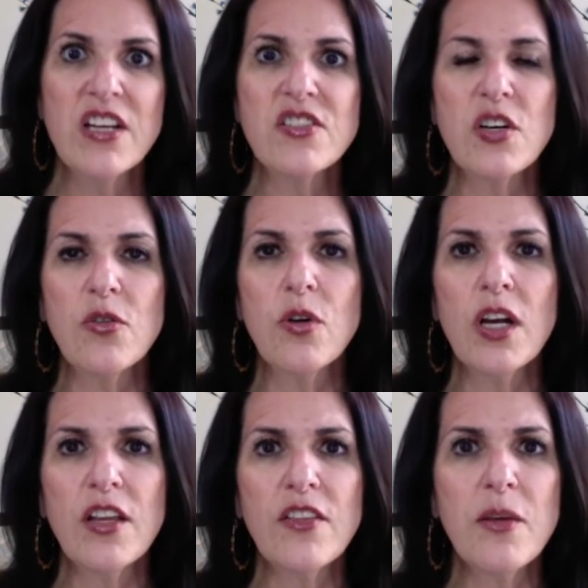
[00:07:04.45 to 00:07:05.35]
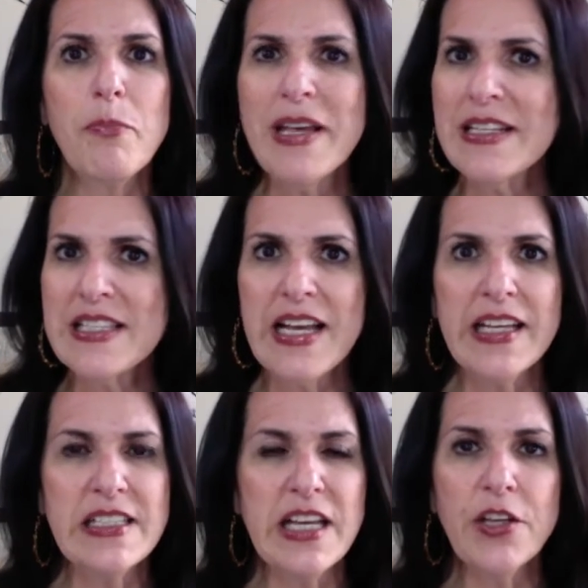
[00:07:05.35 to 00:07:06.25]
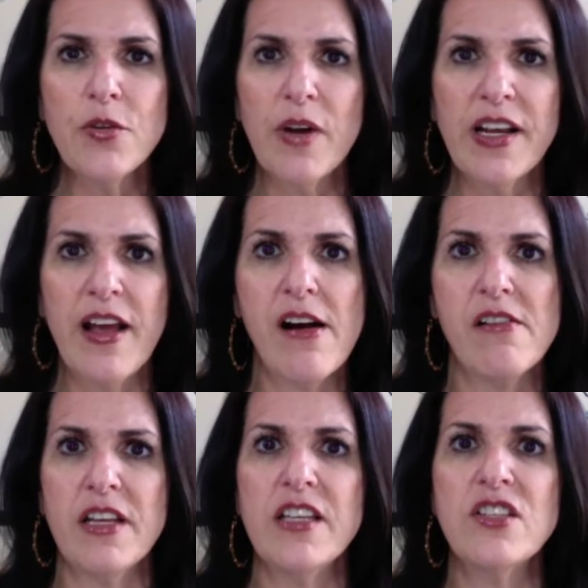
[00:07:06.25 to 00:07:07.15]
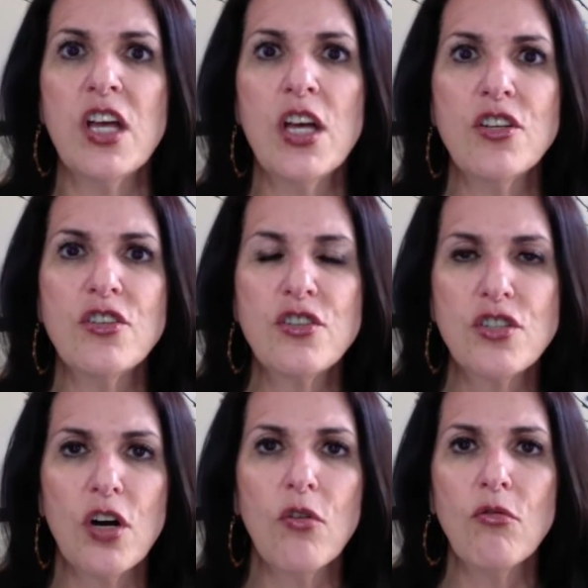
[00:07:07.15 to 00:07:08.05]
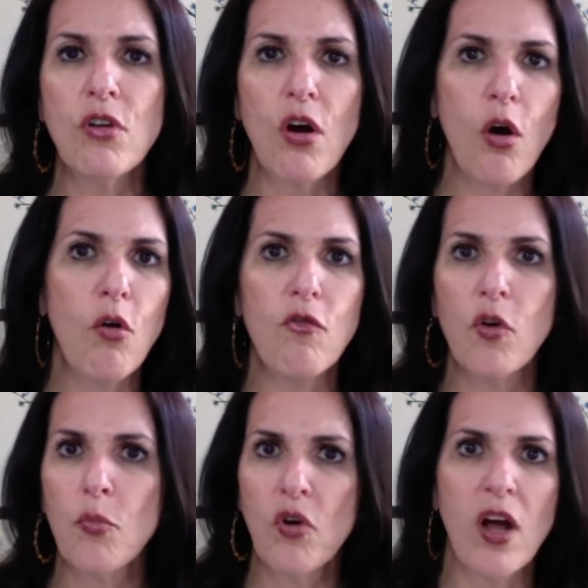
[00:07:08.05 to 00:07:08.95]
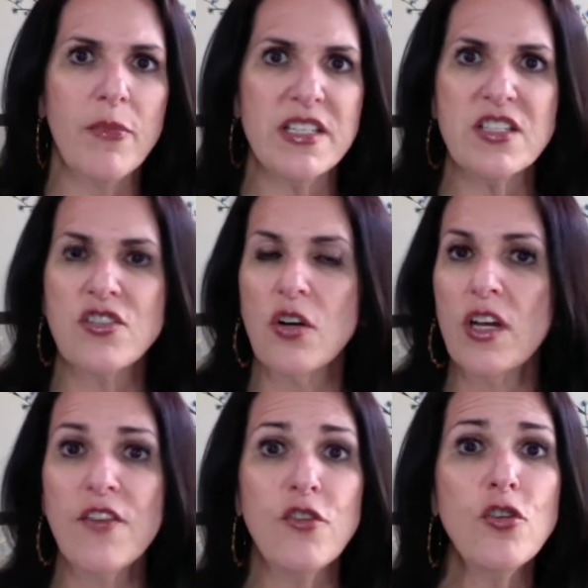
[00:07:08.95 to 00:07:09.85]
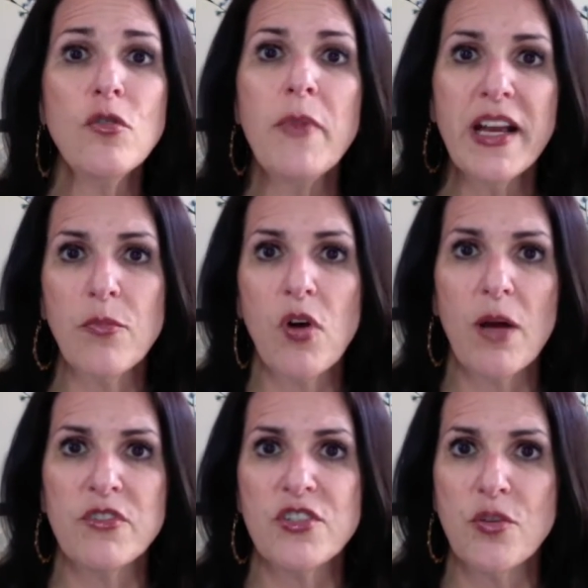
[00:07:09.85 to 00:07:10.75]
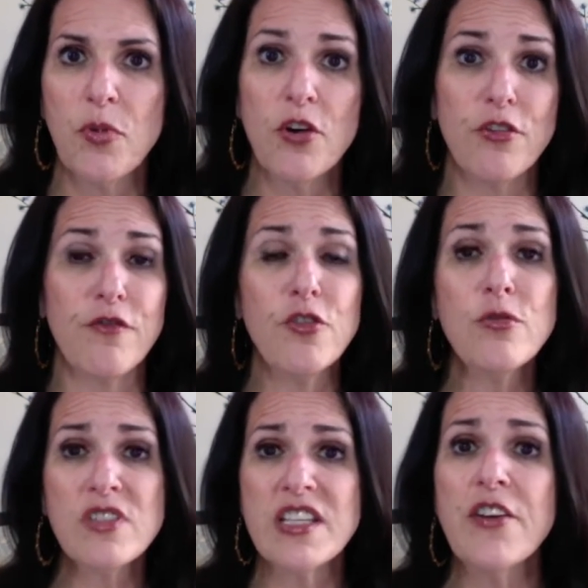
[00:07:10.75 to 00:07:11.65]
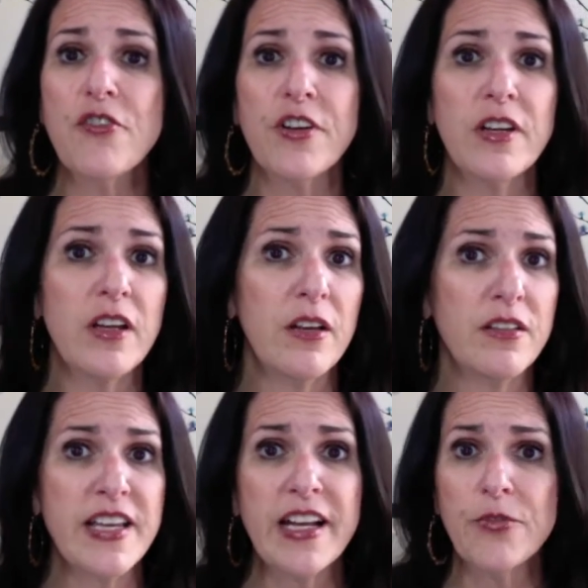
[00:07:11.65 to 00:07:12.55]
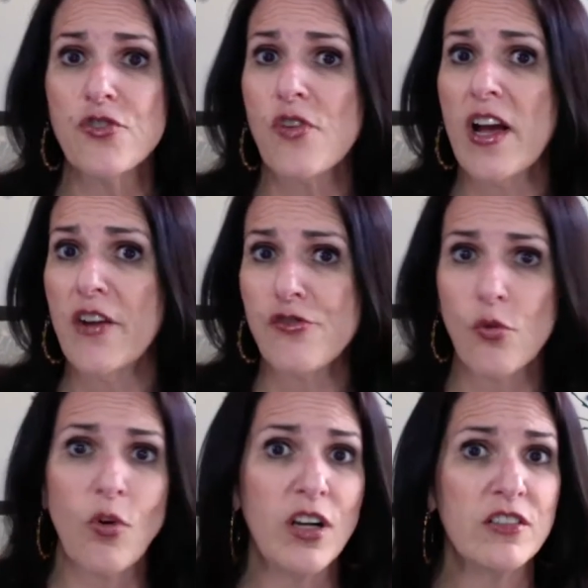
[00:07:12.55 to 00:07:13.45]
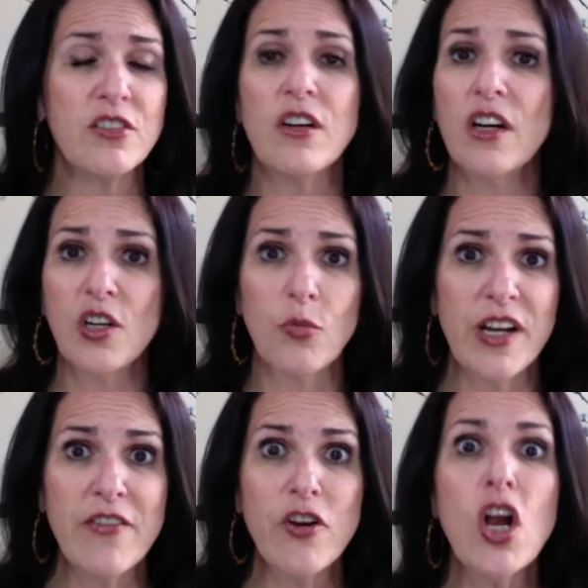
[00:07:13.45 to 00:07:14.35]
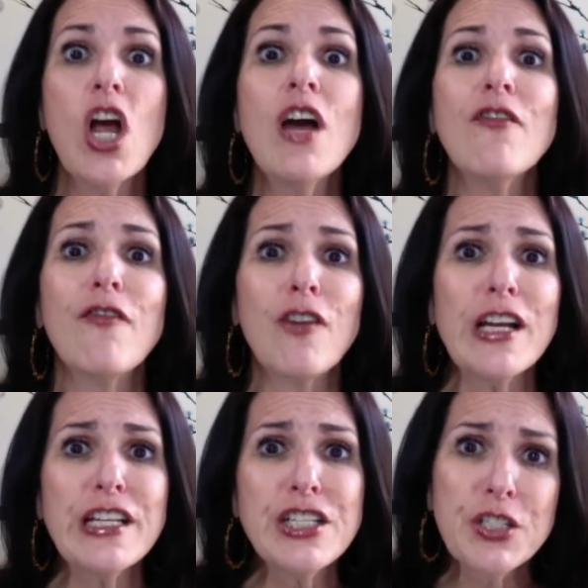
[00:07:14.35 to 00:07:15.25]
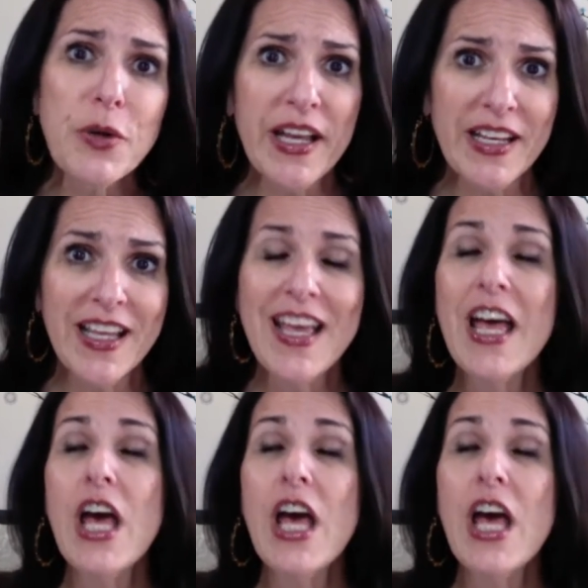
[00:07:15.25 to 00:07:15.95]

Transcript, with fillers: So the biggest thing I can tell you right now is don't over promise. Don't if you make a promise to your partner, if you say you're gonna take out the trash or walk the dog or whatever, friggin' do it.